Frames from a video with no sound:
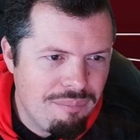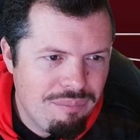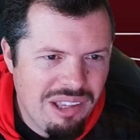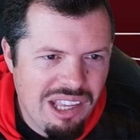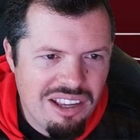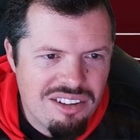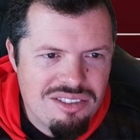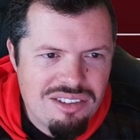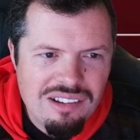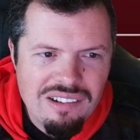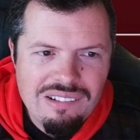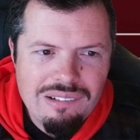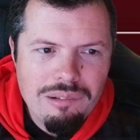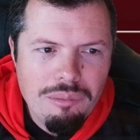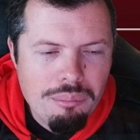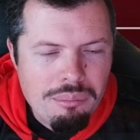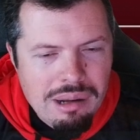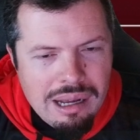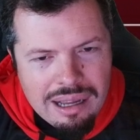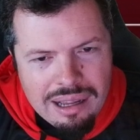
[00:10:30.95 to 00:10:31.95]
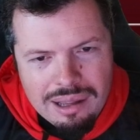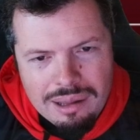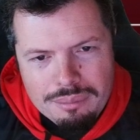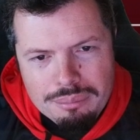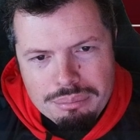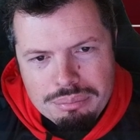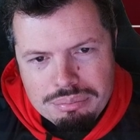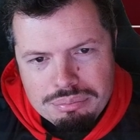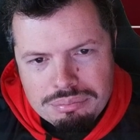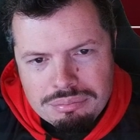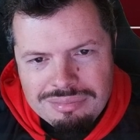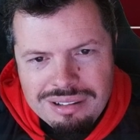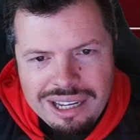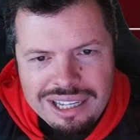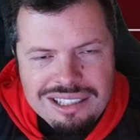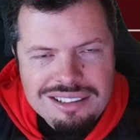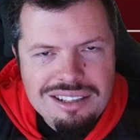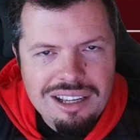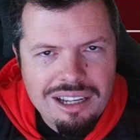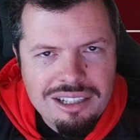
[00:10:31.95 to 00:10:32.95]
Yes, my
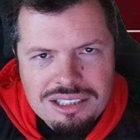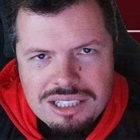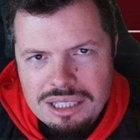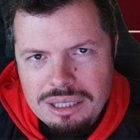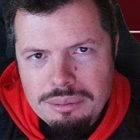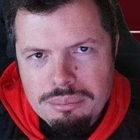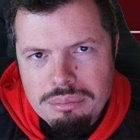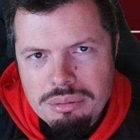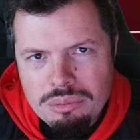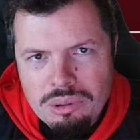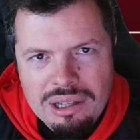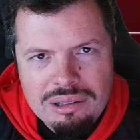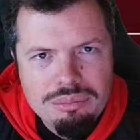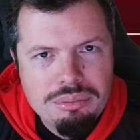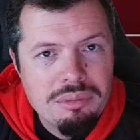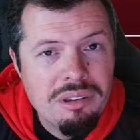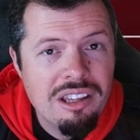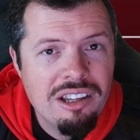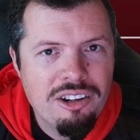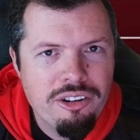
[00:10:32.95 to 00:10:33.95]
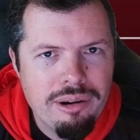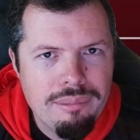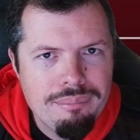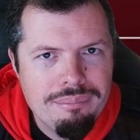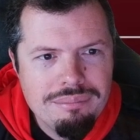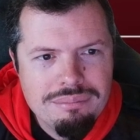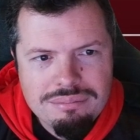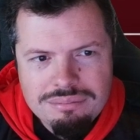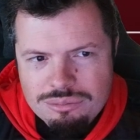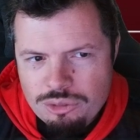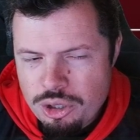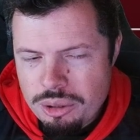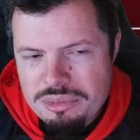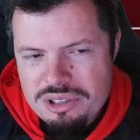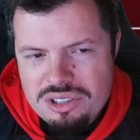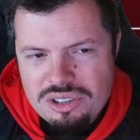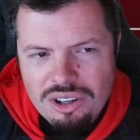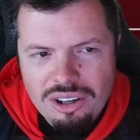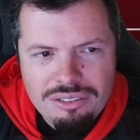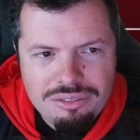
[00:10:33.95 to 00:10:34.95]
mate actually, well, the Crim
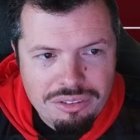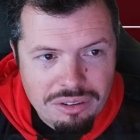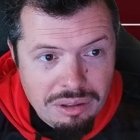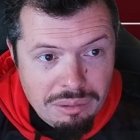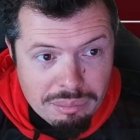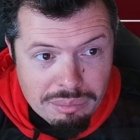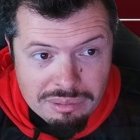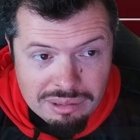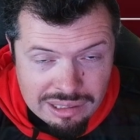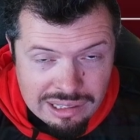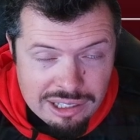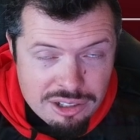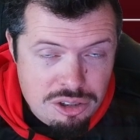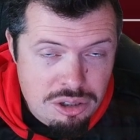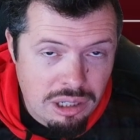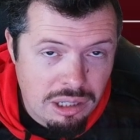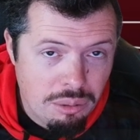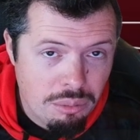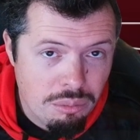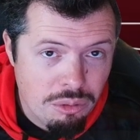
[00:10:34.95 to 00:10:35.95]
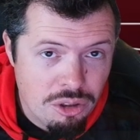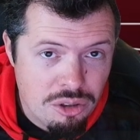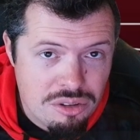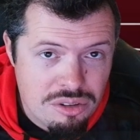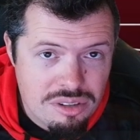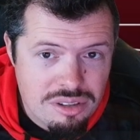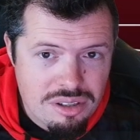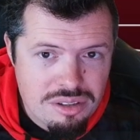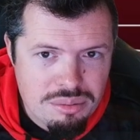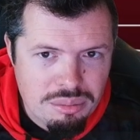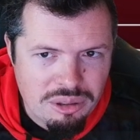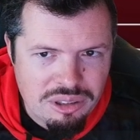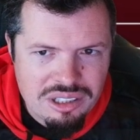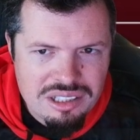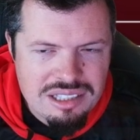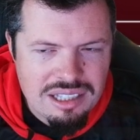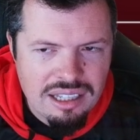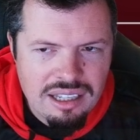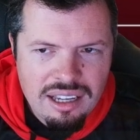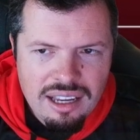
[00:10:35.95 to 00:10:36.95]
is Coffee, literally uses this
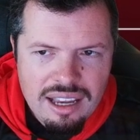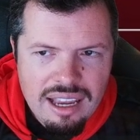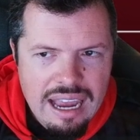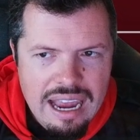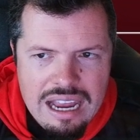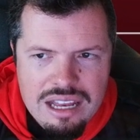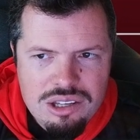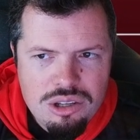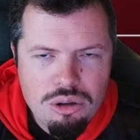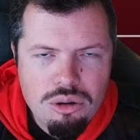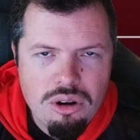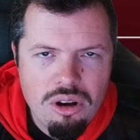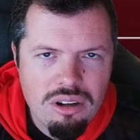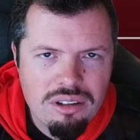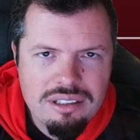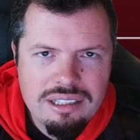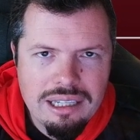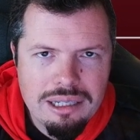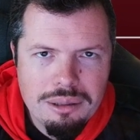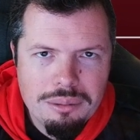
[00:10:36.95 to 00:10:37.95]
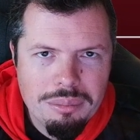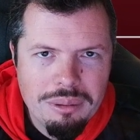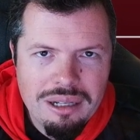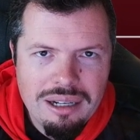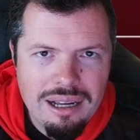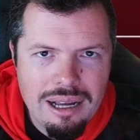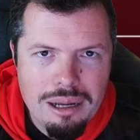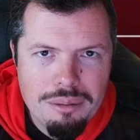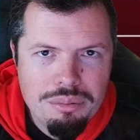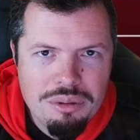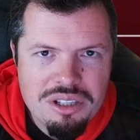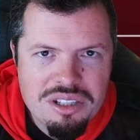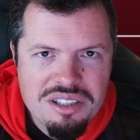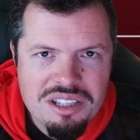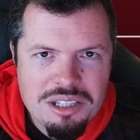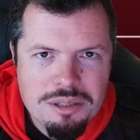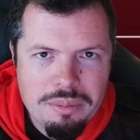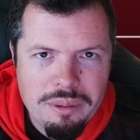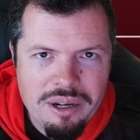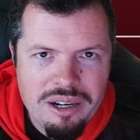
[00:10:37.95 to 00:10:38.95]
monitor, and you can't get a better IPS
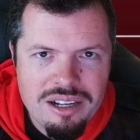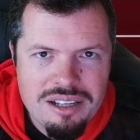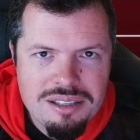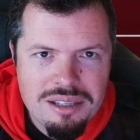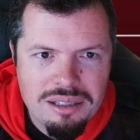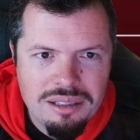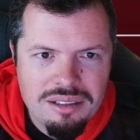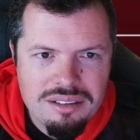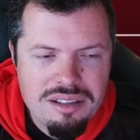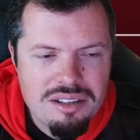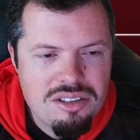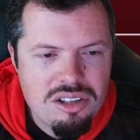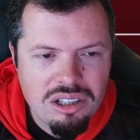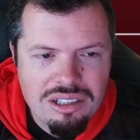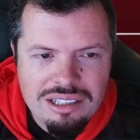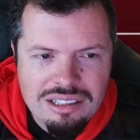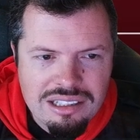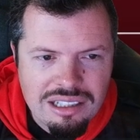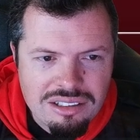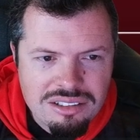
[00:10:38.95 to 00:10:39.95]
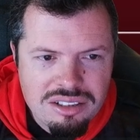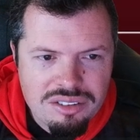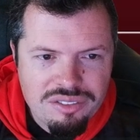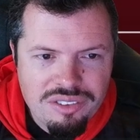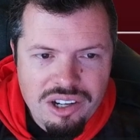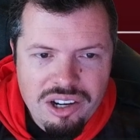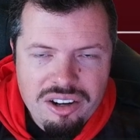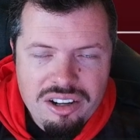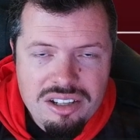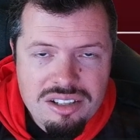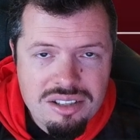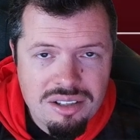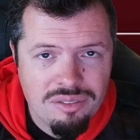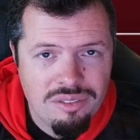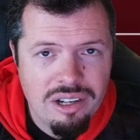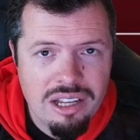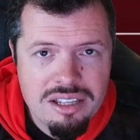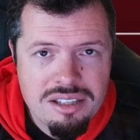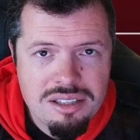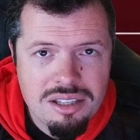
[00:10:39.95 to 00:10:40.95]
experience in this. It's got a Delta variance of
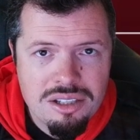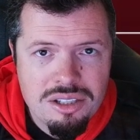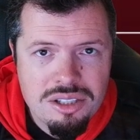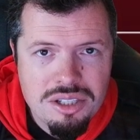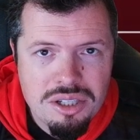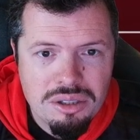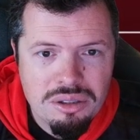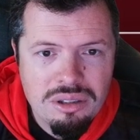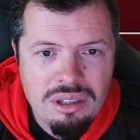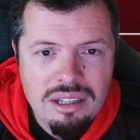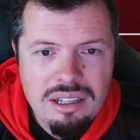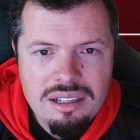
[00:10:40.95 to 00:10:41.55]
less than 2.